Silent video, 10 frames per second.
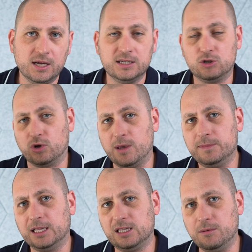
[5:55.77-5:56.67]
So
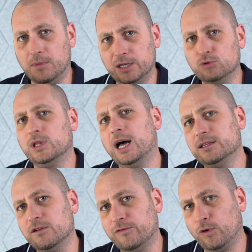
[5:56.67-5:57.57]
keep that in mind. With
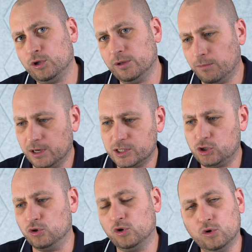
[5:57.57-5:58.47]
other
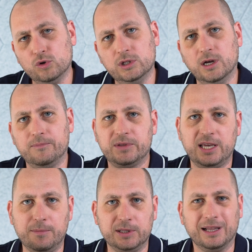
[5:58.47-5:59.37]
foldables, you could
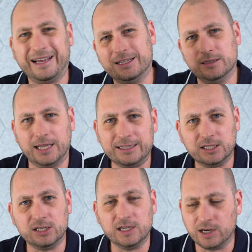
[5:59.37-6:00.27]
keep it like at a
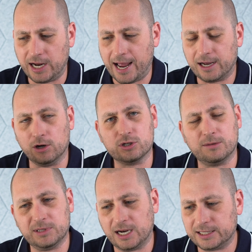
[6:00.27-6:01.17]
90-degree angle or
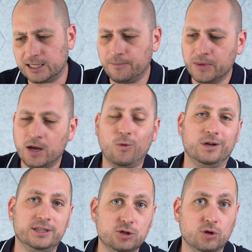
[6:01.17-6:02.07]
something like that.
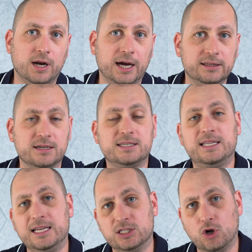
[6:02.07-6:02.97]
Well, this one either
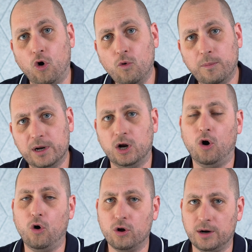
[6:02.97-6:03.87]
stays open
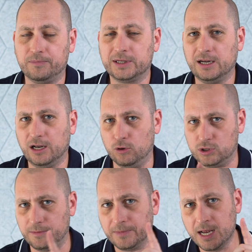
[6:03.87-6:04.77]
or closed.